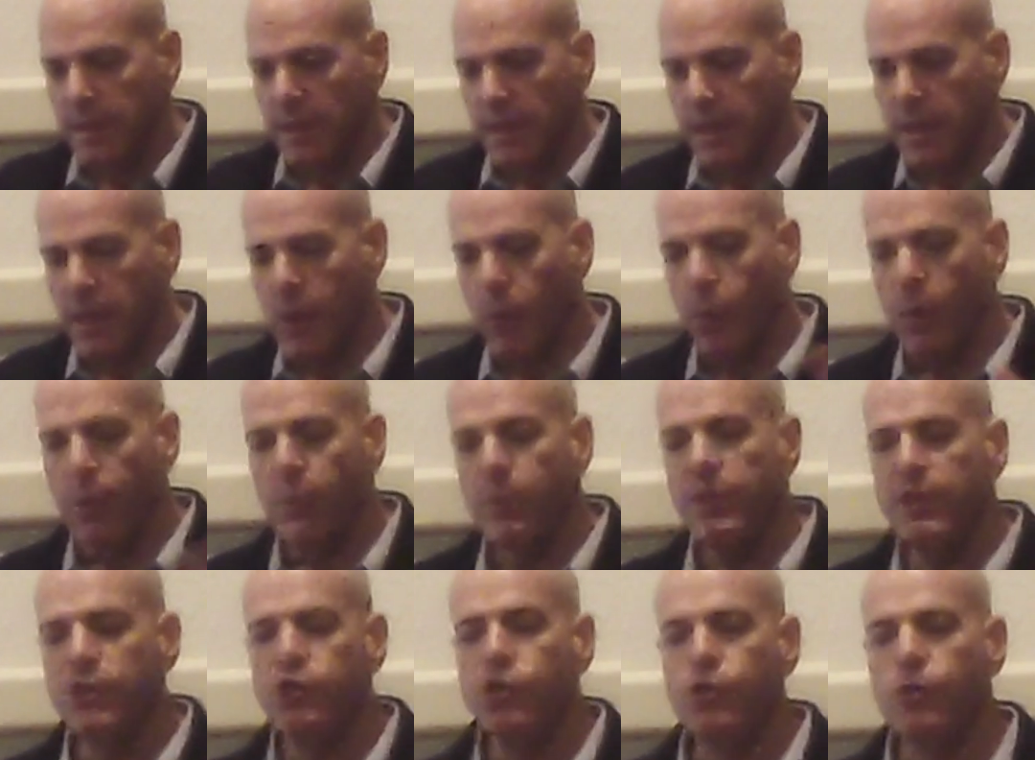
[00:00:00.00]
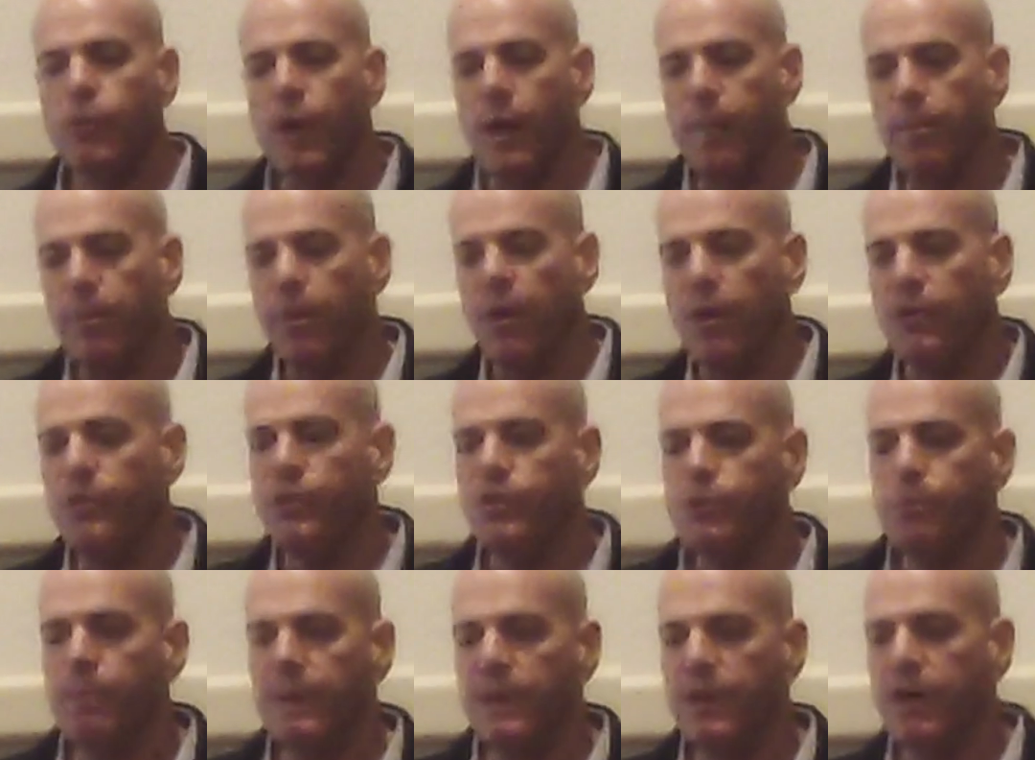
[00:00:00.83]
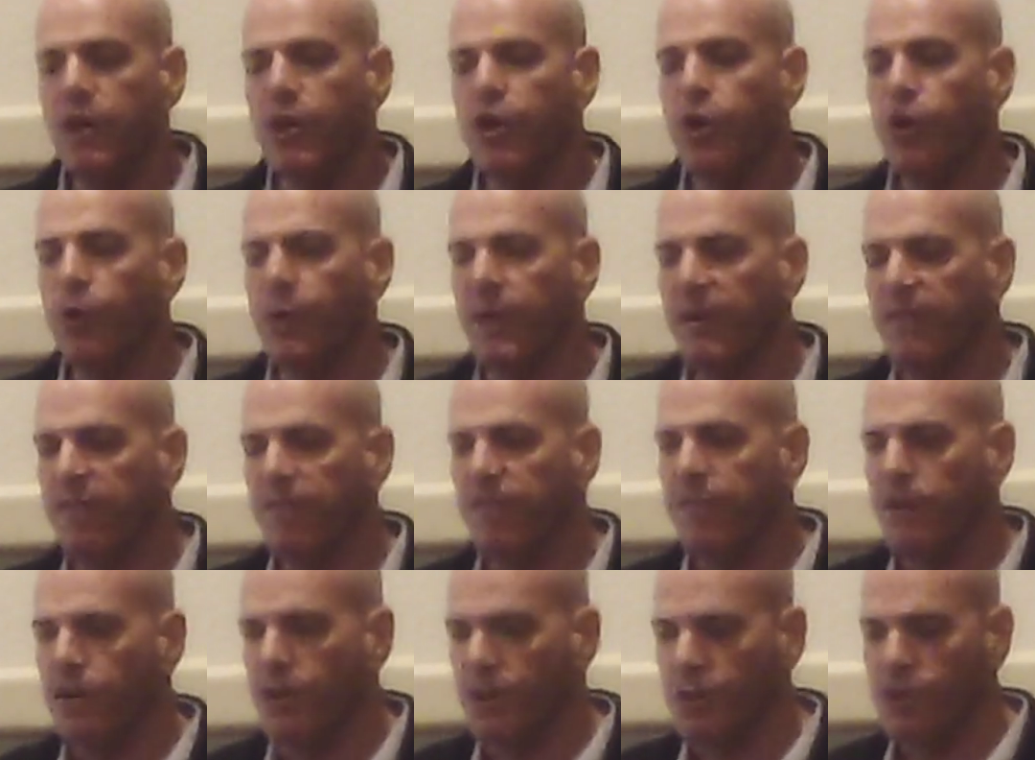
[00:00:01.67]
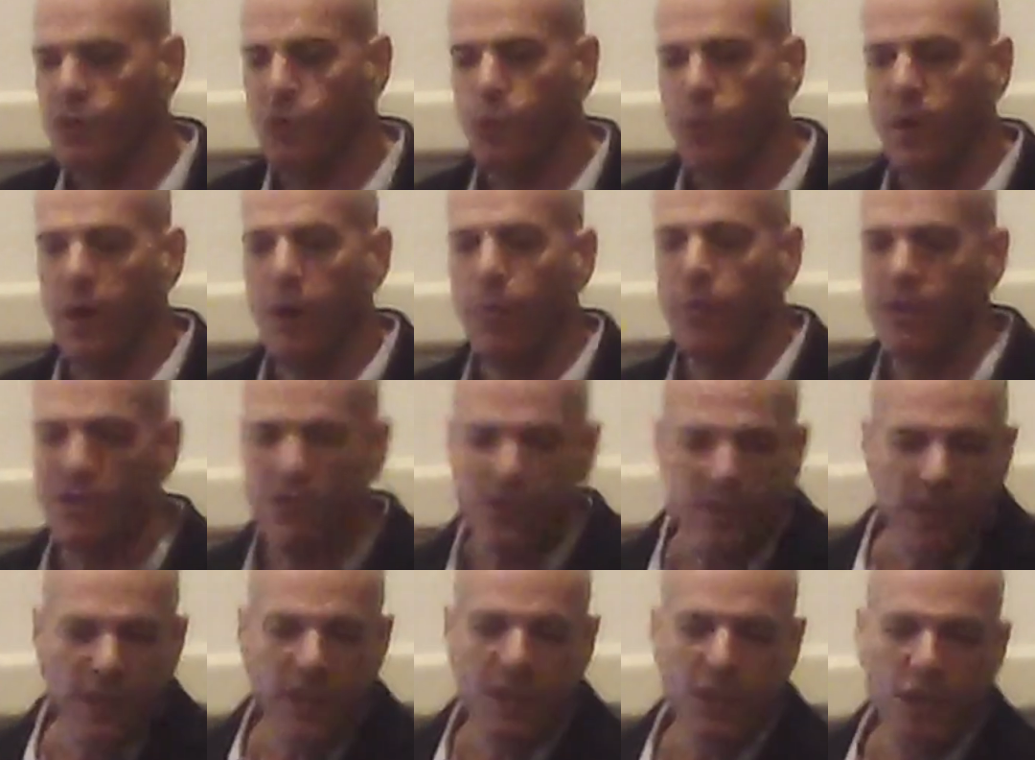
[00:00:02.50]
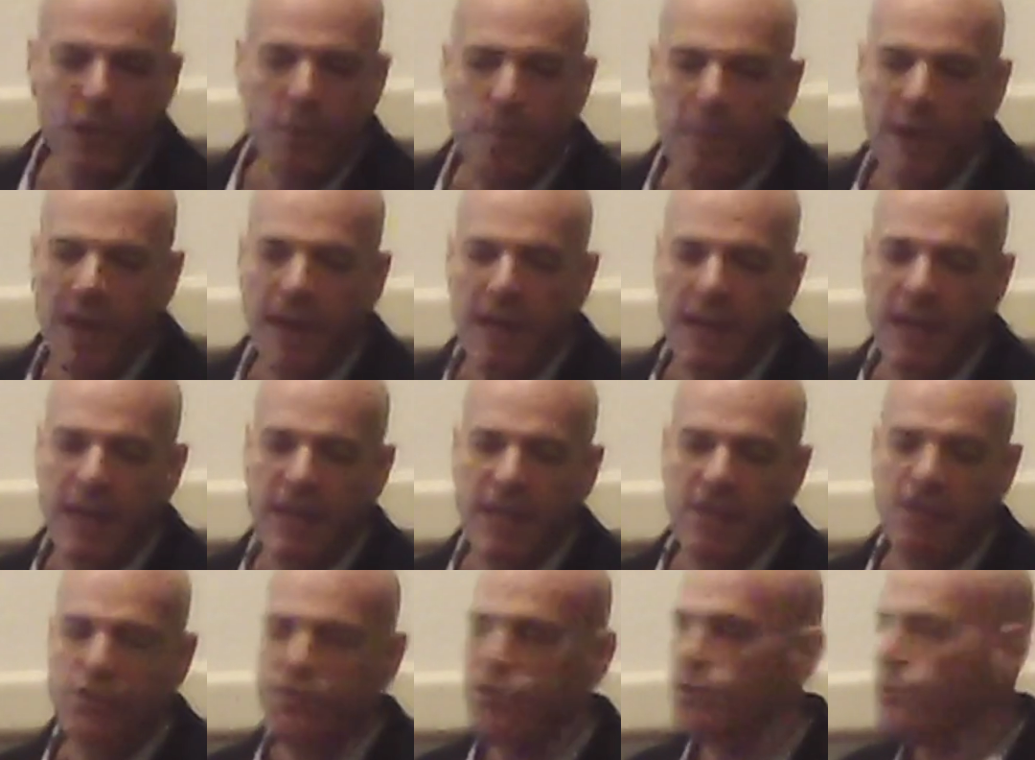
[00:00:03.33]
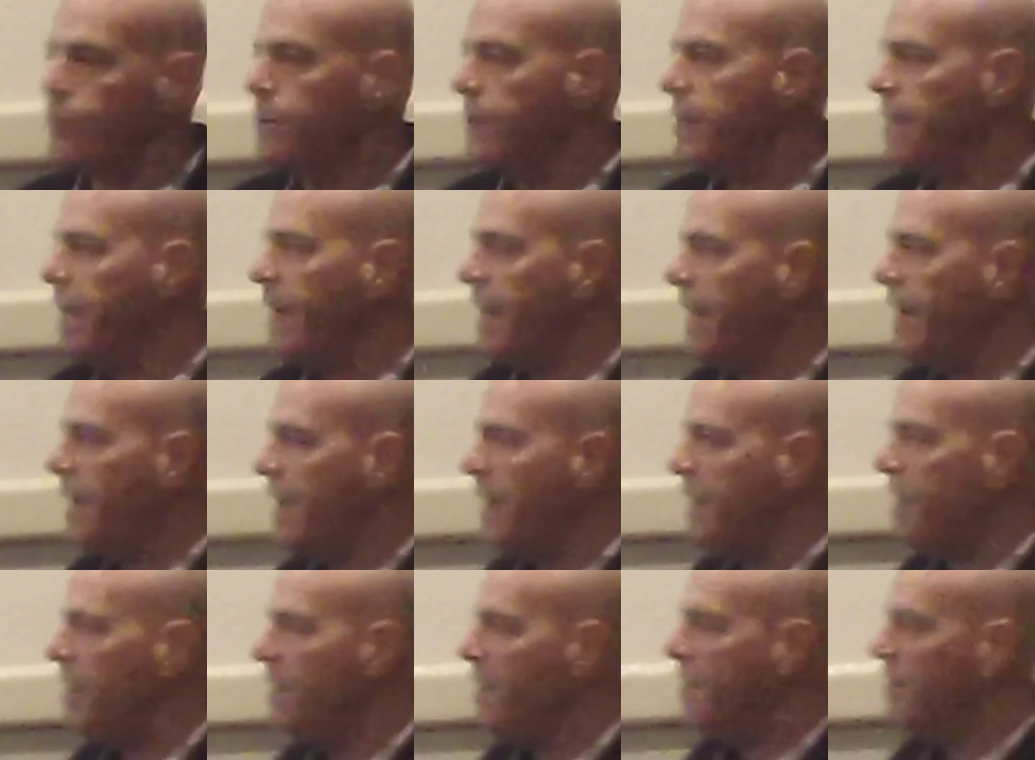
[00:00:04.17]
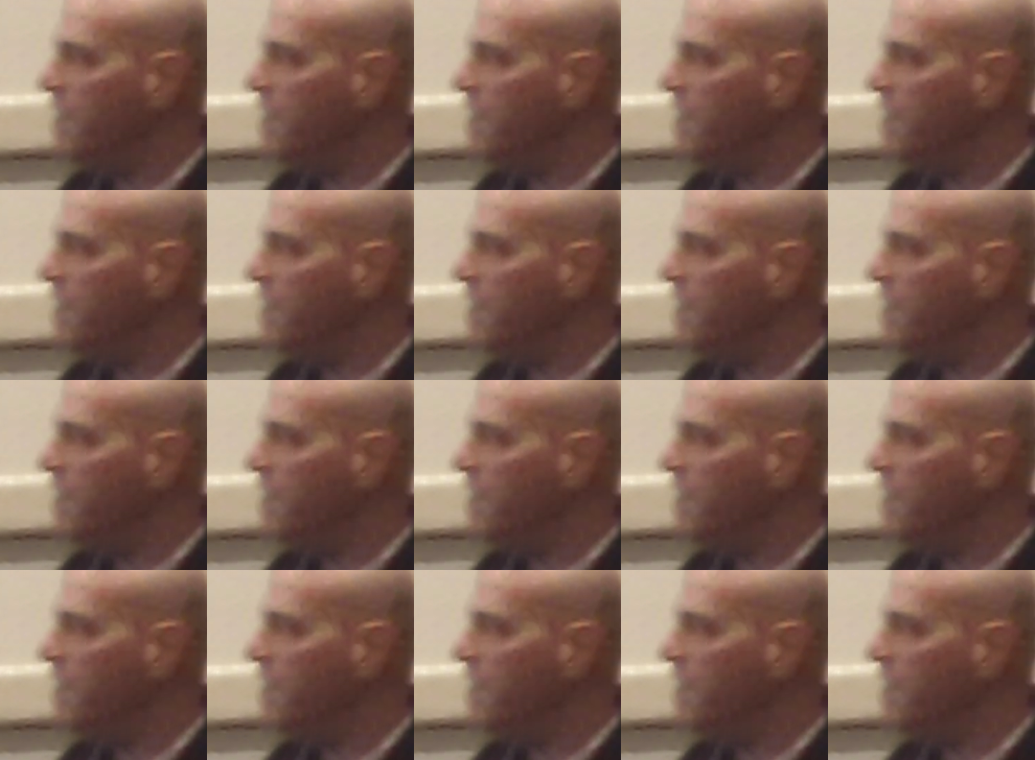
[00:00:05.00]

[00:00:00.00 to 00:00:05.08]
Now, where would these crop losses be occurring first? Well, we just need to look back in history, and